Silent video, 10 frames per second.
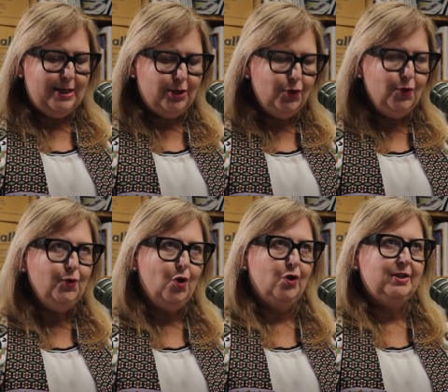And
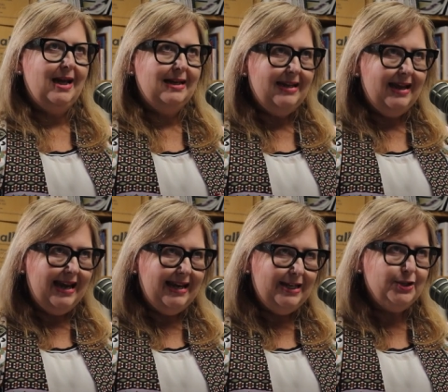do not, under
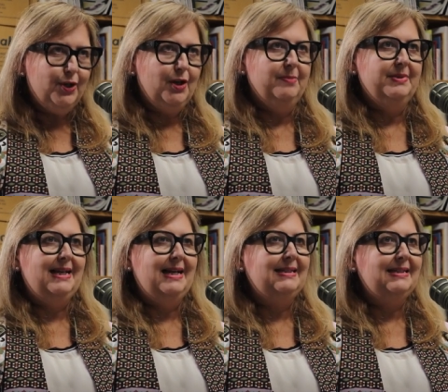any
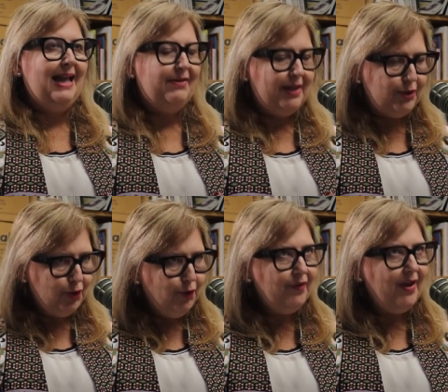circumstances, have that
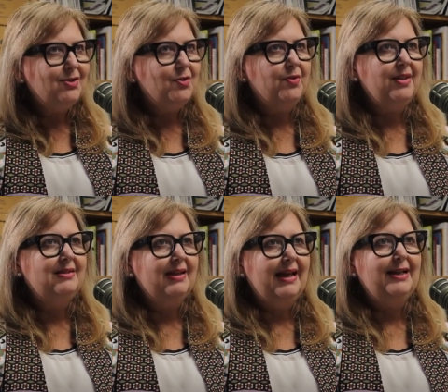two-factor
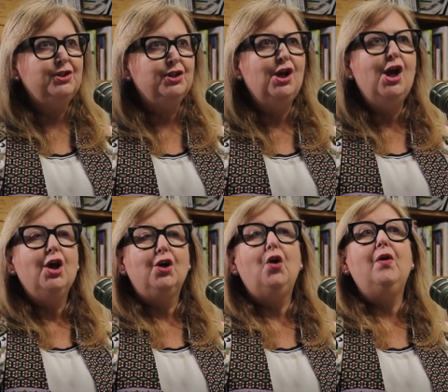authentication
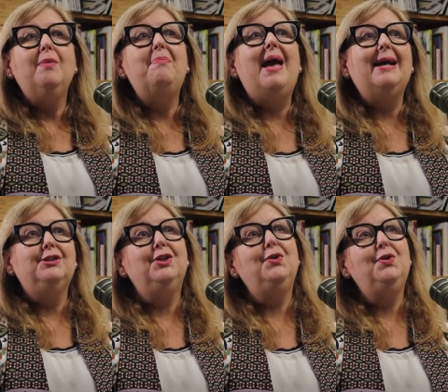going
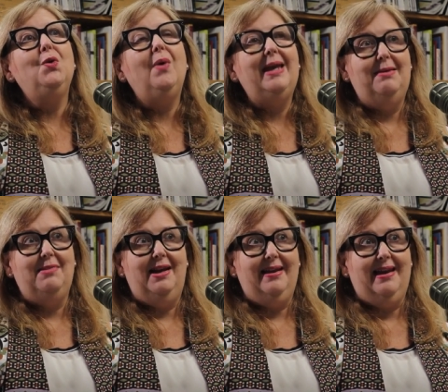back to your
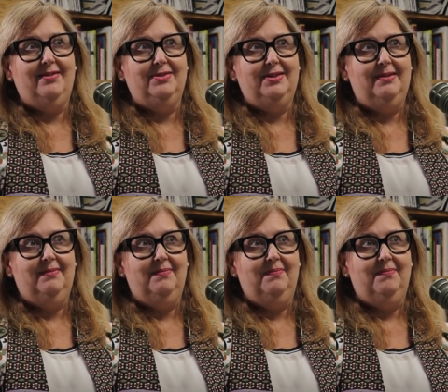email account.
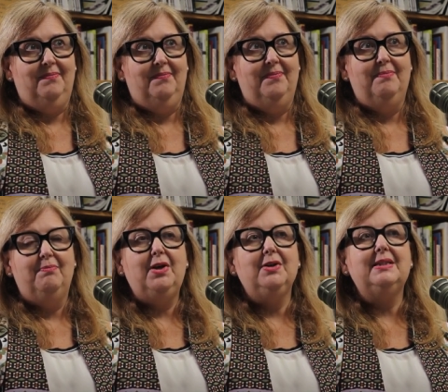
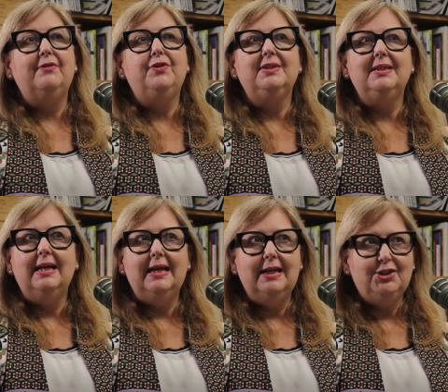Mm. Because mm. if you're
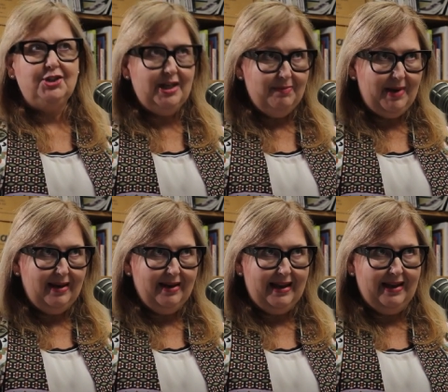sitting in a
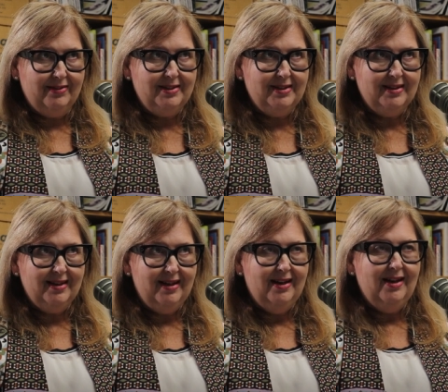Gmail account,
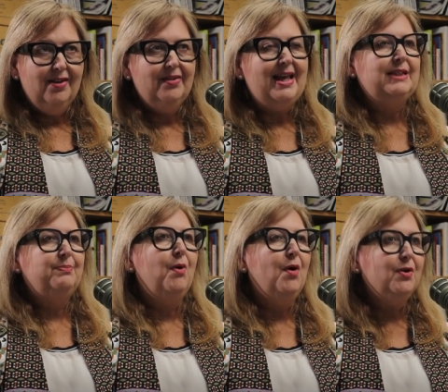
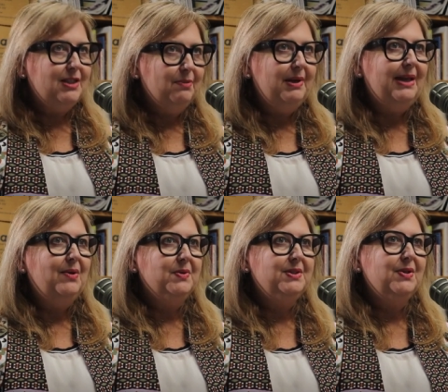that's
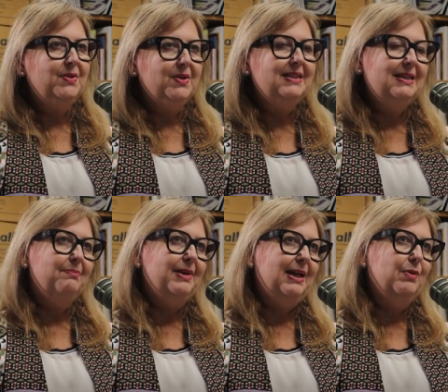possibly also got
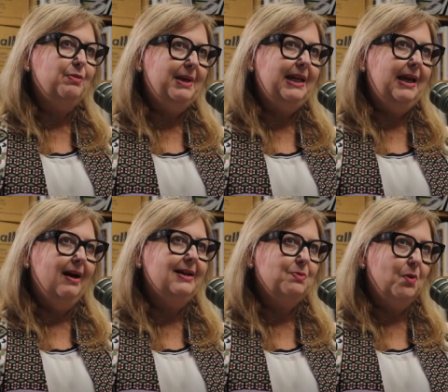somebody with beady
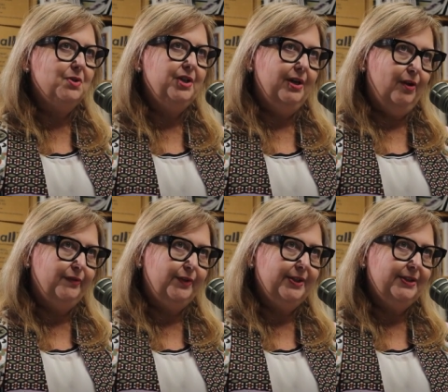eyes watching
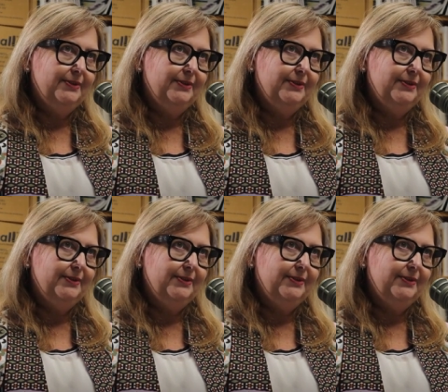over